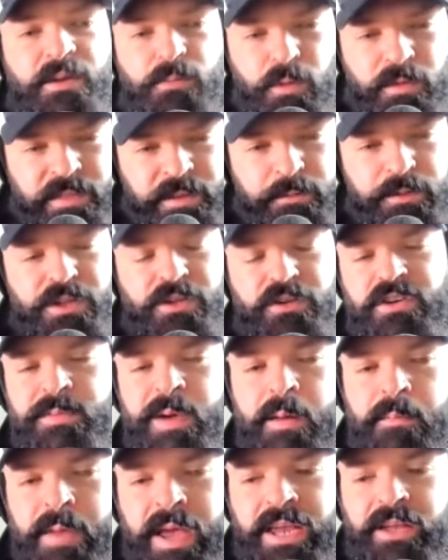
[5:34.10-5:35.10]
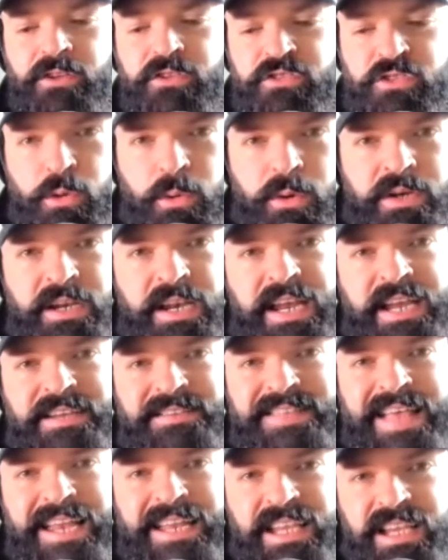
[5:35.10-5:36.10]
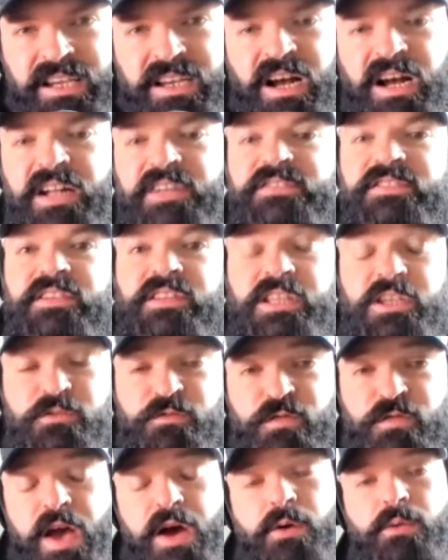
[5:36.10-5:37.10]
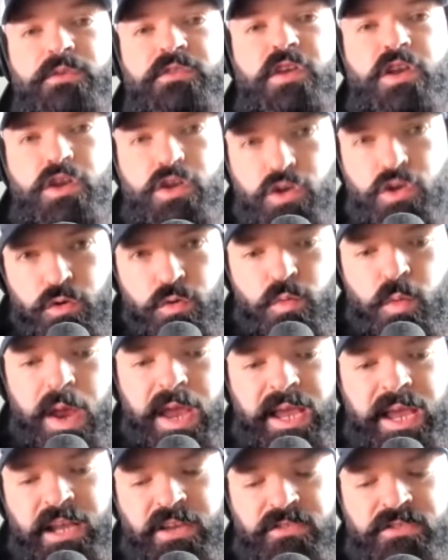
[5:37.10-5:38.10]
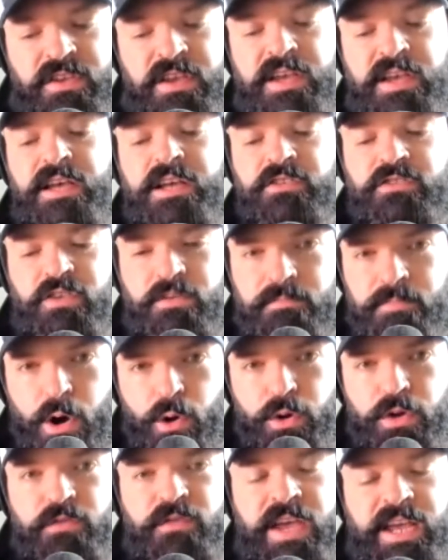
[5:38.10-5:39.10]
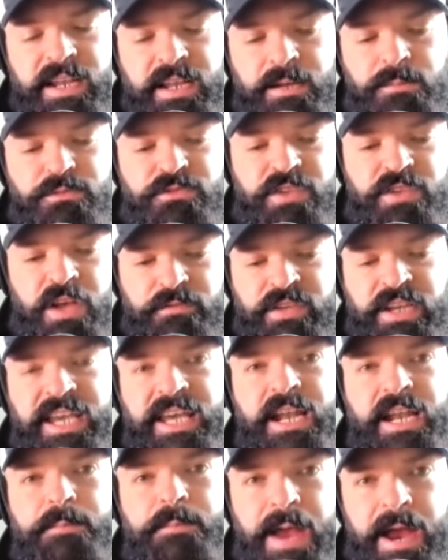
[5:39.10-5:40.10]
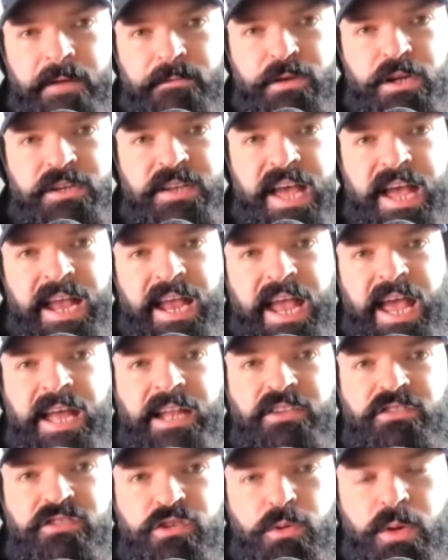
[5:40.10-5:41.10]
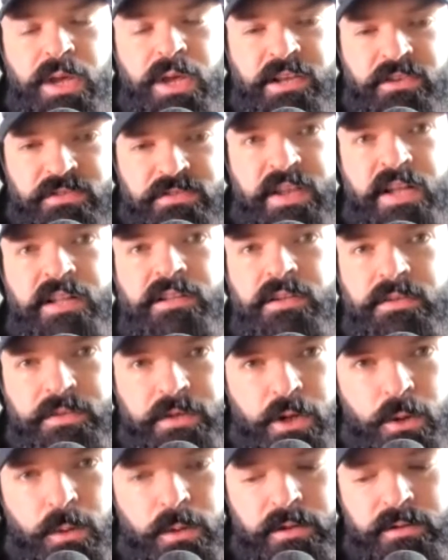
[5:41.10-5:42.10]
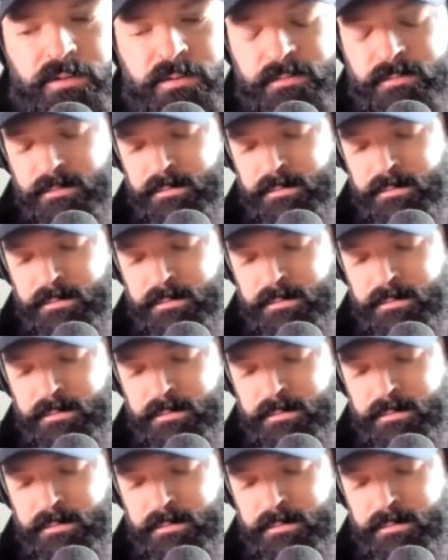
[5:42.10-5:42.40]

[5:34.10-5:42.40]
and one thing we learned about Michael Jordan is that he constantly found new ways mm-hmm. to motivate himself to get up every day and to excel on the the court.